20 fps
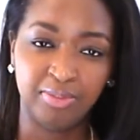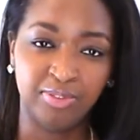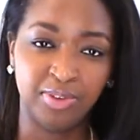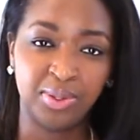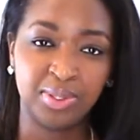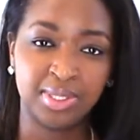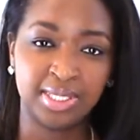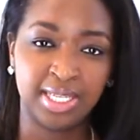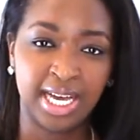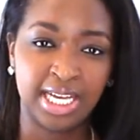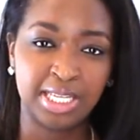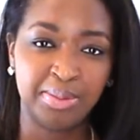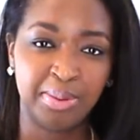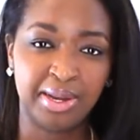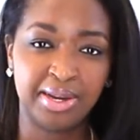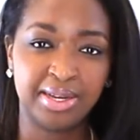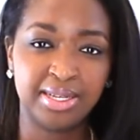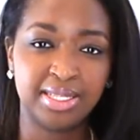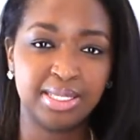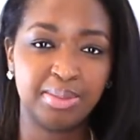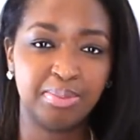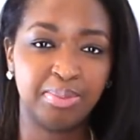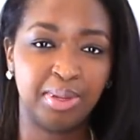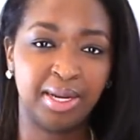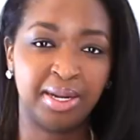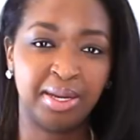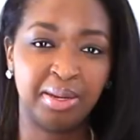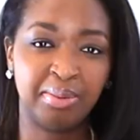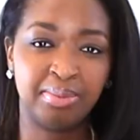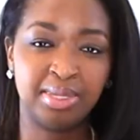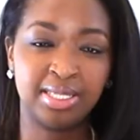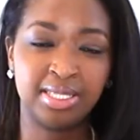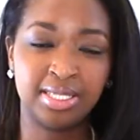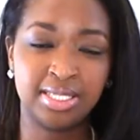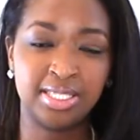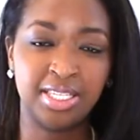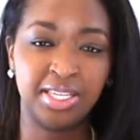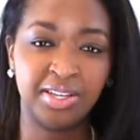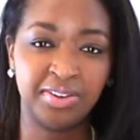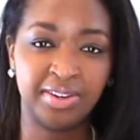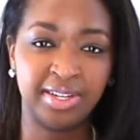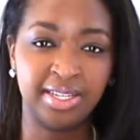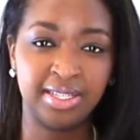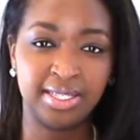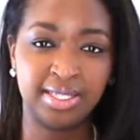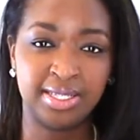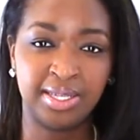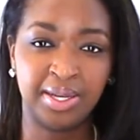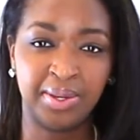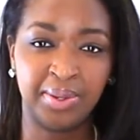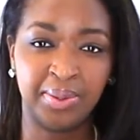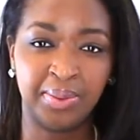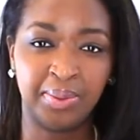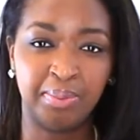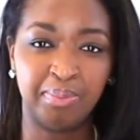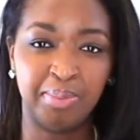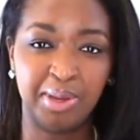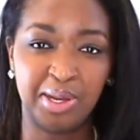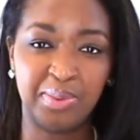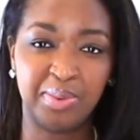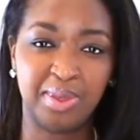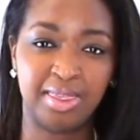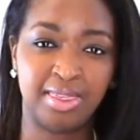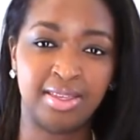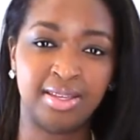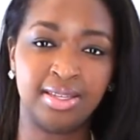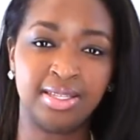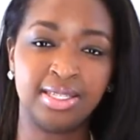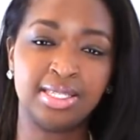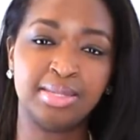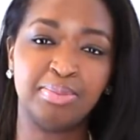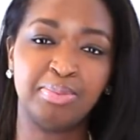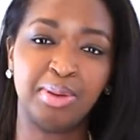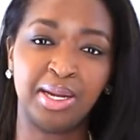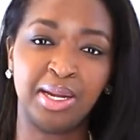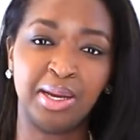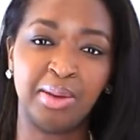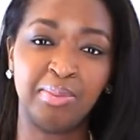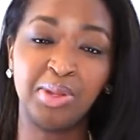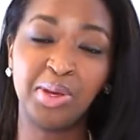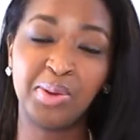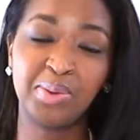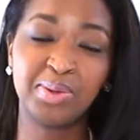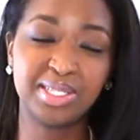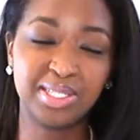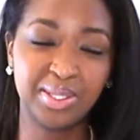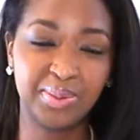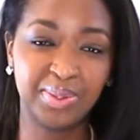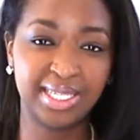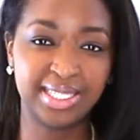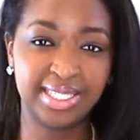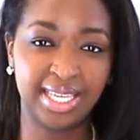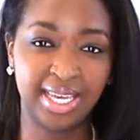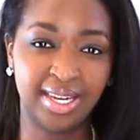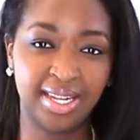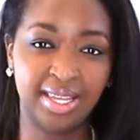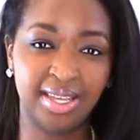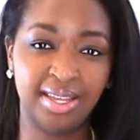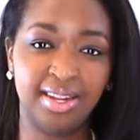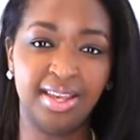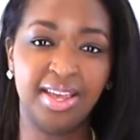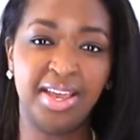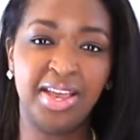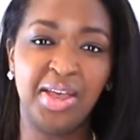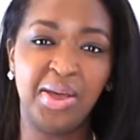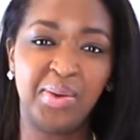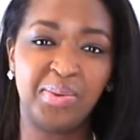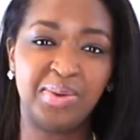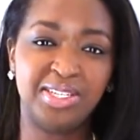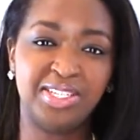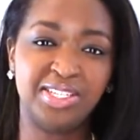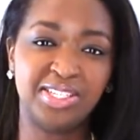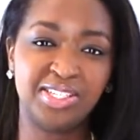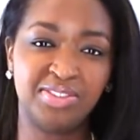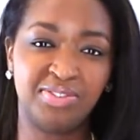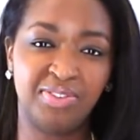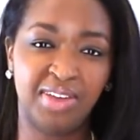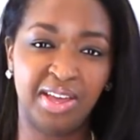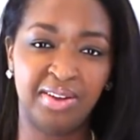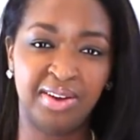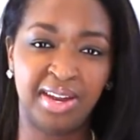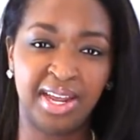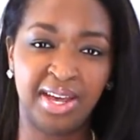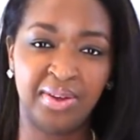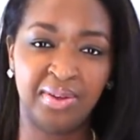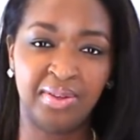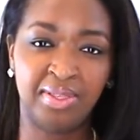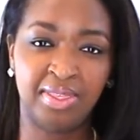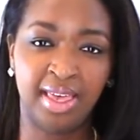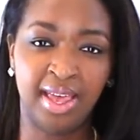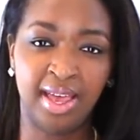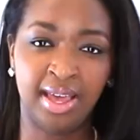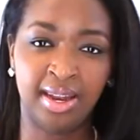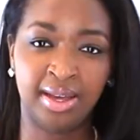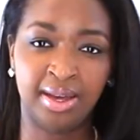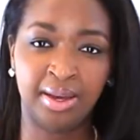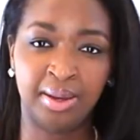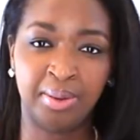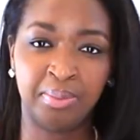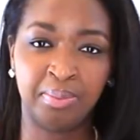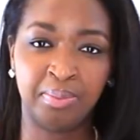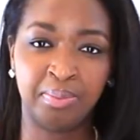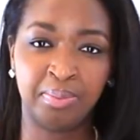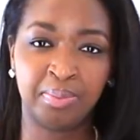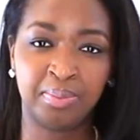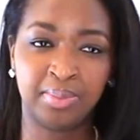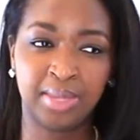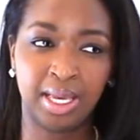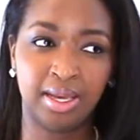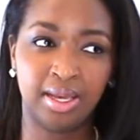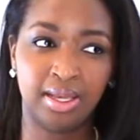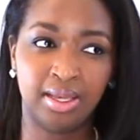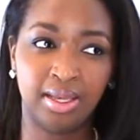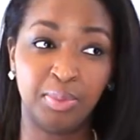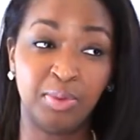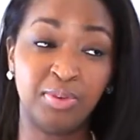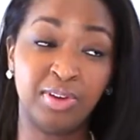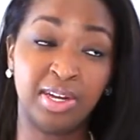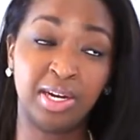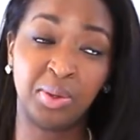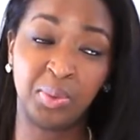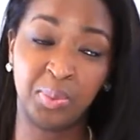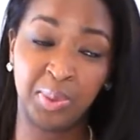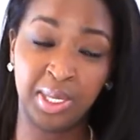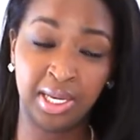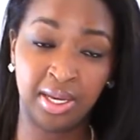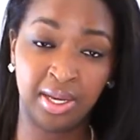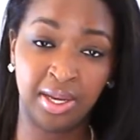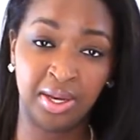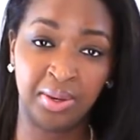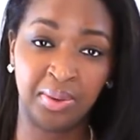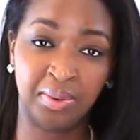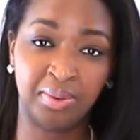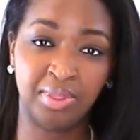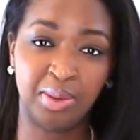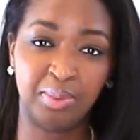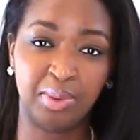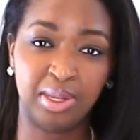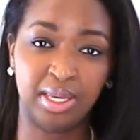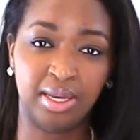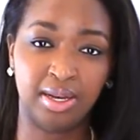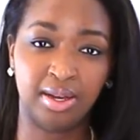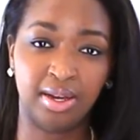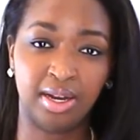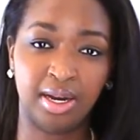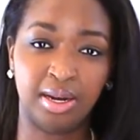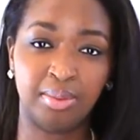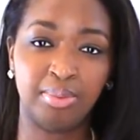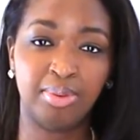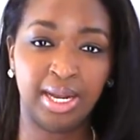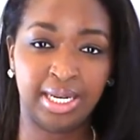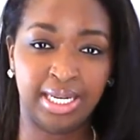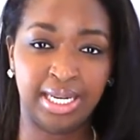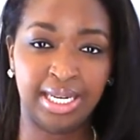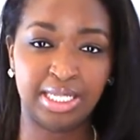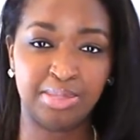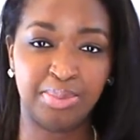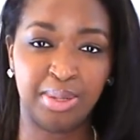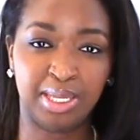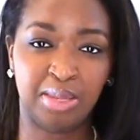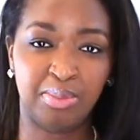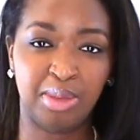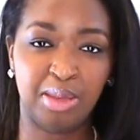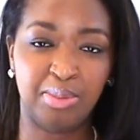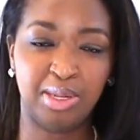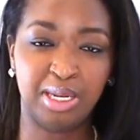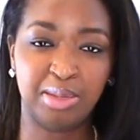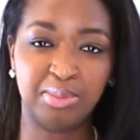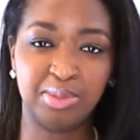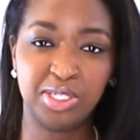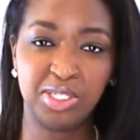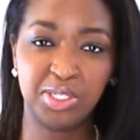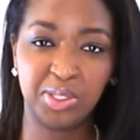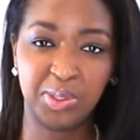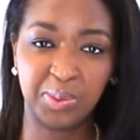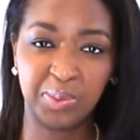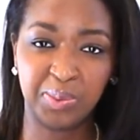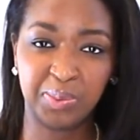Logan's godparents, but it's a secret, so bear with us. But no, we're so excited. We just found out that we found out a week ago that we are pregnant and expecting baby number 2,